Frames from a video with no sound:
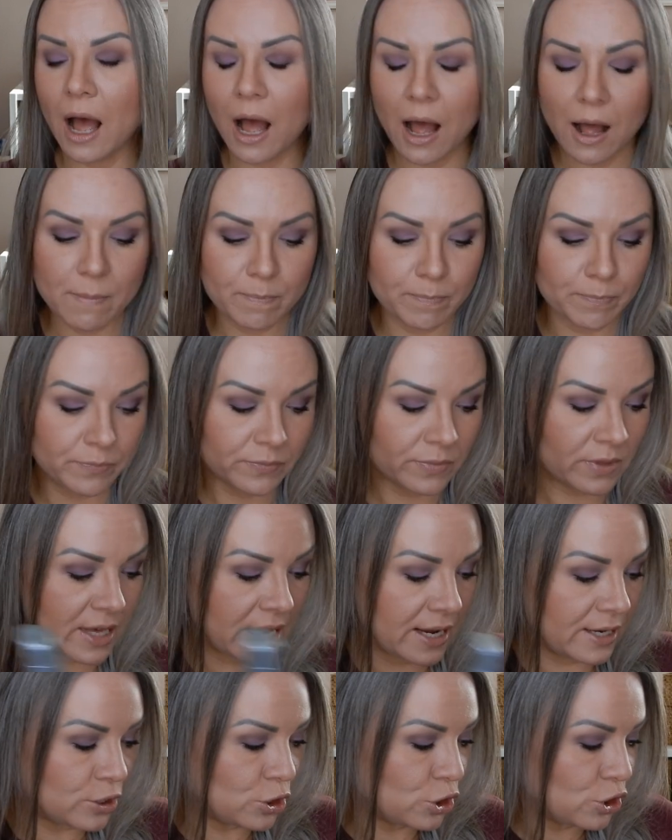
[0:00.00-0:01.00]
Um,
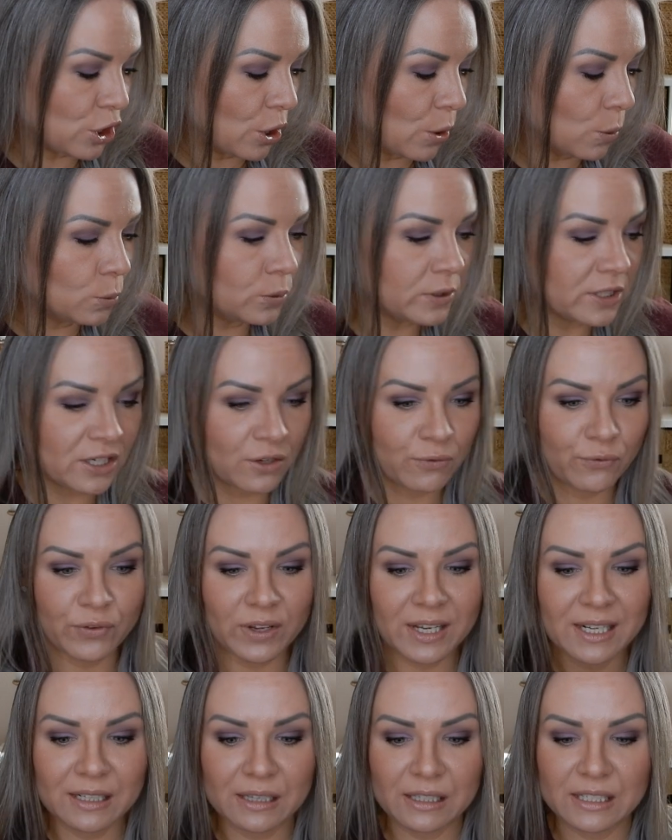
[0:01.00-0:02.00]
they don't
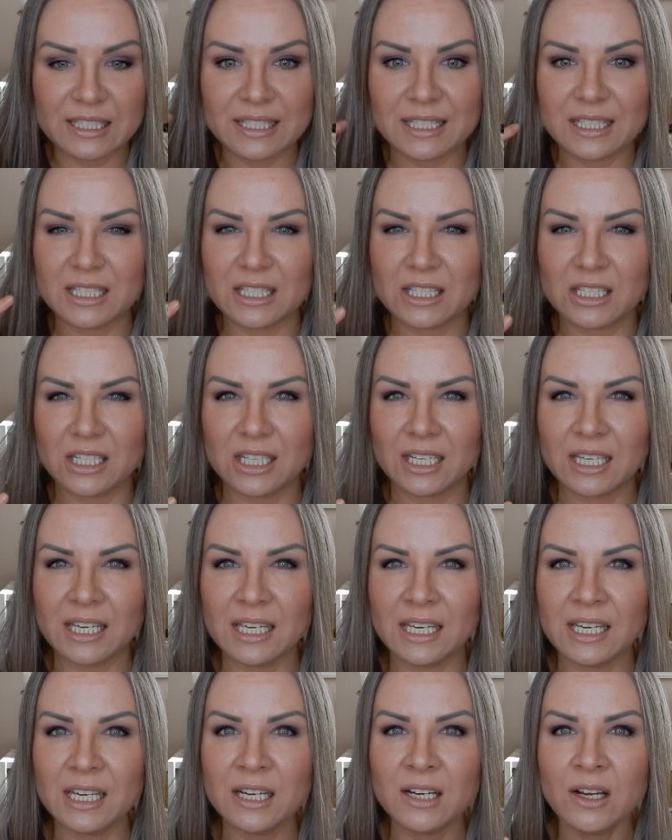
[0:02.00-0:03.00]
feel
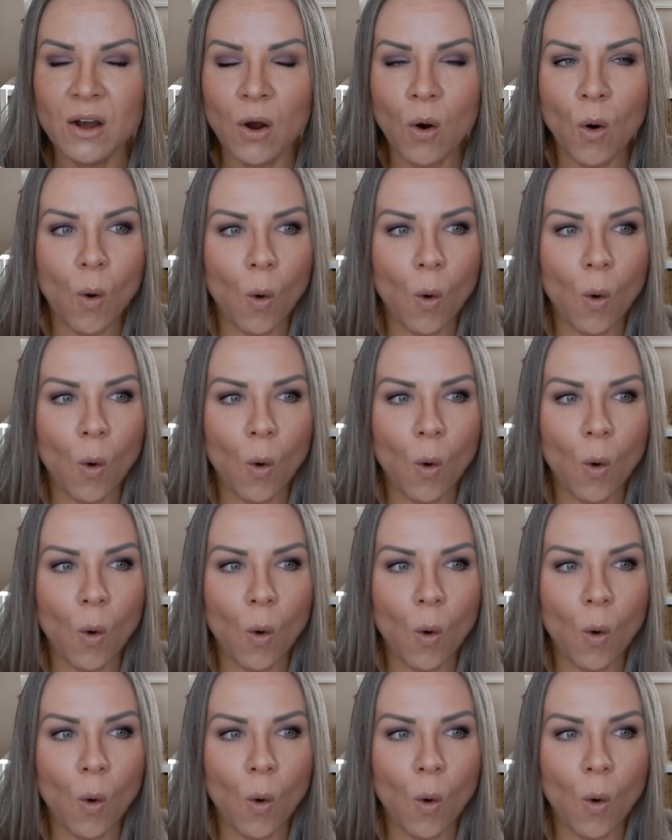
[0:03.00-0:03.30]
sticky